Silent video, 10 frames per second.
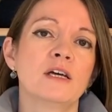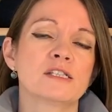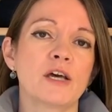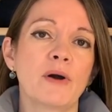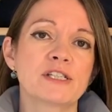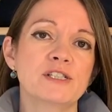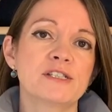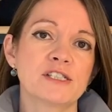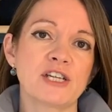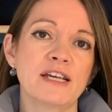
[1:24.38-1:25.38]
So I do
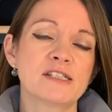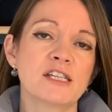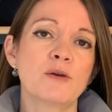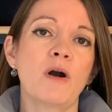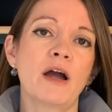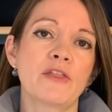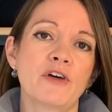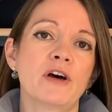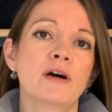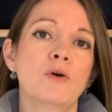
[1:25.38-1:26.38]
suggest that you
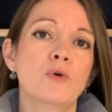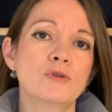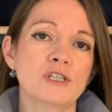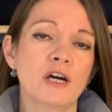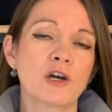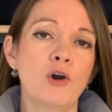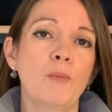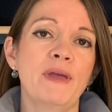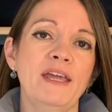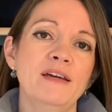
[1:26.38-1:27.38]
either order a
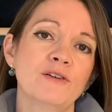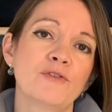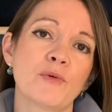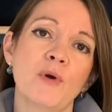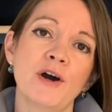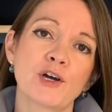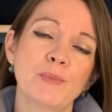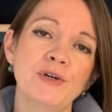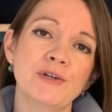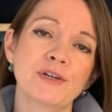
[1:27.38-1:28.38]
copy of the
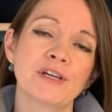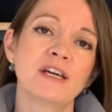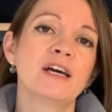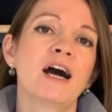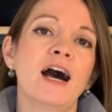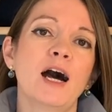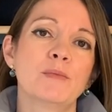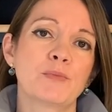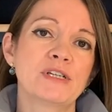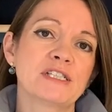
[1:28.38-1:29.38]
workbook, a
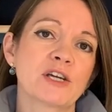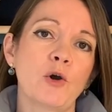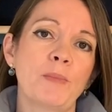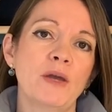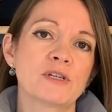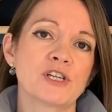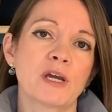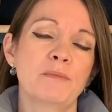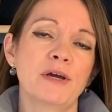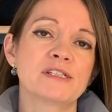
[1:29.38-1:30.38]
printed copy which I
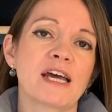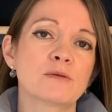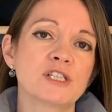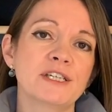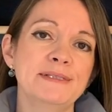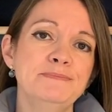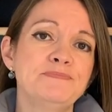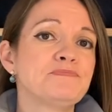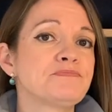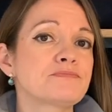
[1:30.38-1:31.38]
can post out to you,
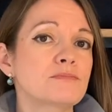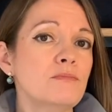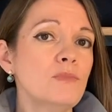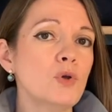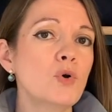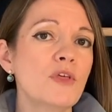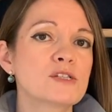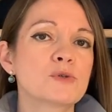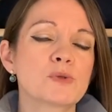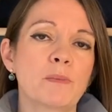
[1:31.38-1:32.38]
or there's
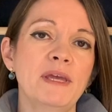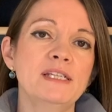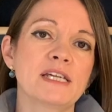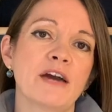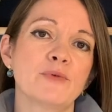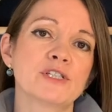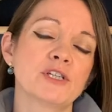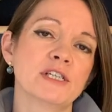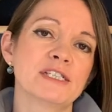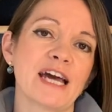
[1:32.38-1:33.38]
also a PDF which you
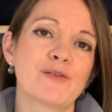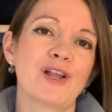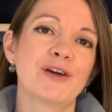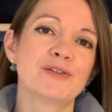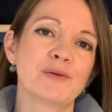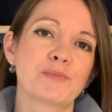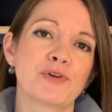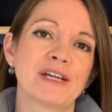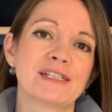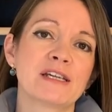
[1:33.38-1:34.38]
can download and
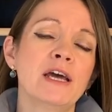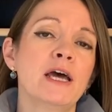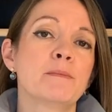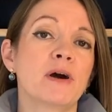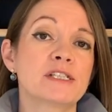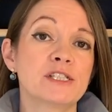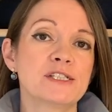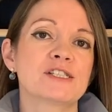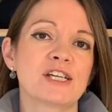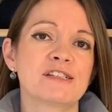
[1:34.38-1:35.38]
print. But I do
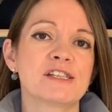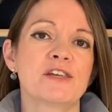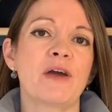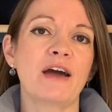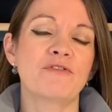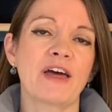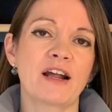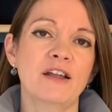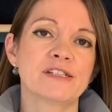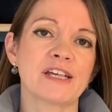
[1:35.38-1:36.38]
suggest that you have that
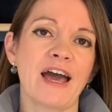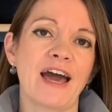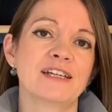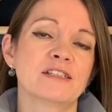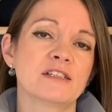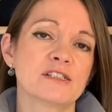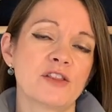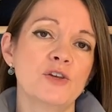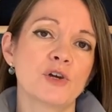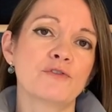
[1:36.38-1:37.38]
close at hand so that
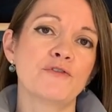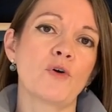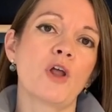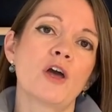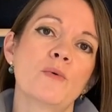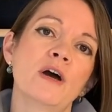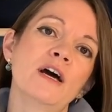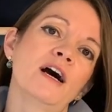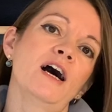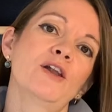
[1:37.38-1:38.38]
you can follow
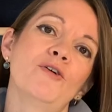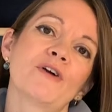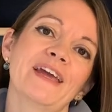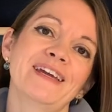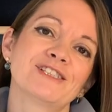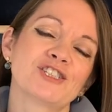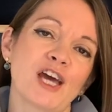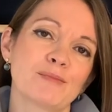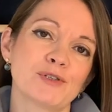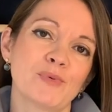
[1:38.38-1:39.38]
along each
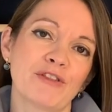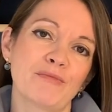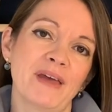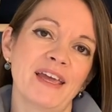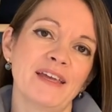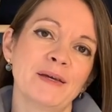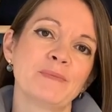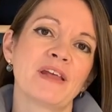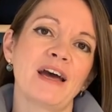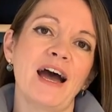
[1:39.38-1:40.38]
chapter with me
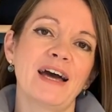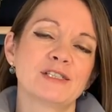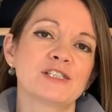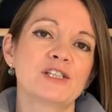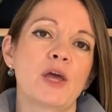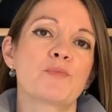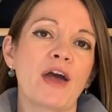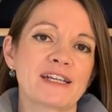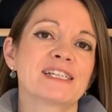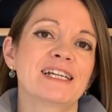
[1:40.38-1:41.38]
and, you know,
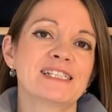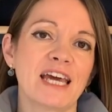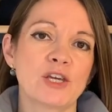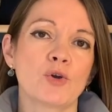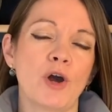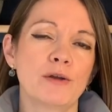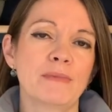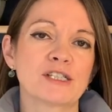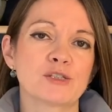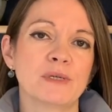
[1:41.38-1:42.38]
practically take your own
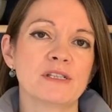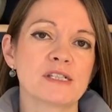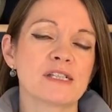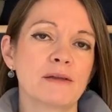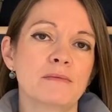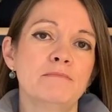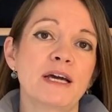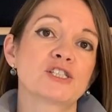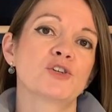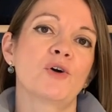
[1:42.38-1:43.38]
measurements and
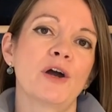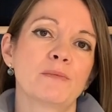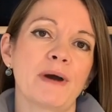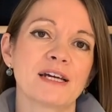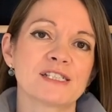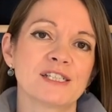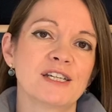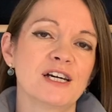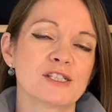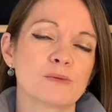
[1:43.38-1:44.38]
measure your own pattern
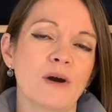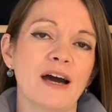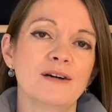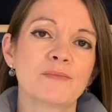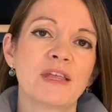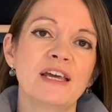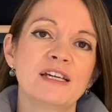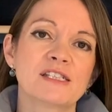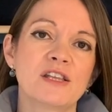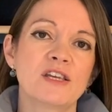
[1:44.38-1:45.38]
as well,
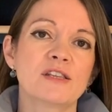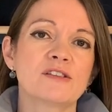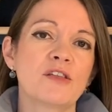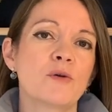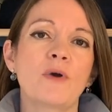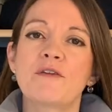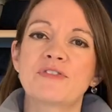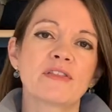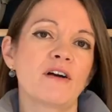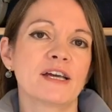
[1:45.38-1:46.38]
so that
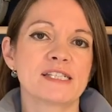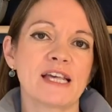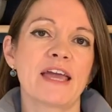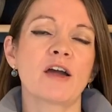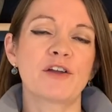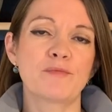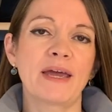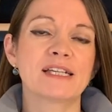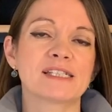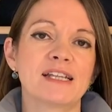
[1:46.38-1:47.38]
everything that I say kind of
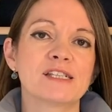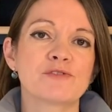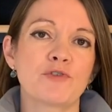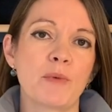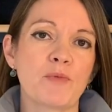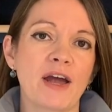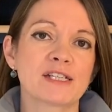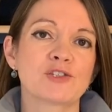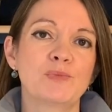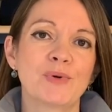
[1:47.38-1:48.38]
makes sense from a
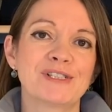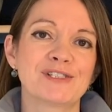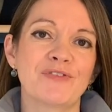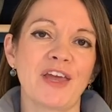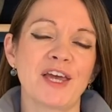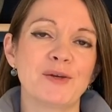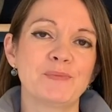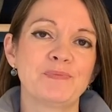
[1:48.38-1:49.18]
practical point of view.